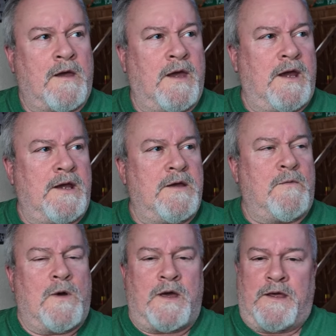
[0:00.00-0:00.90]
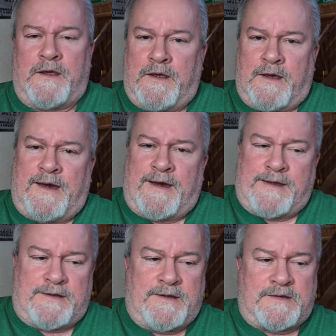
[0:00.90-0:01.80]
Anyway,
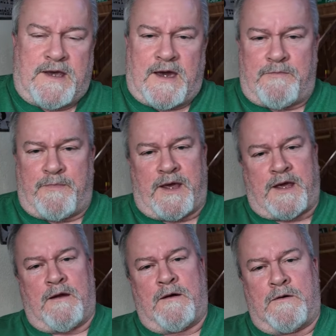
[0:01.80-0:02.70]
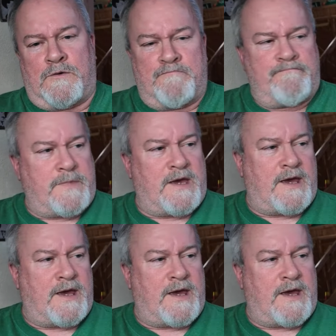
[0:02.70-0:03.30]
I just got back home.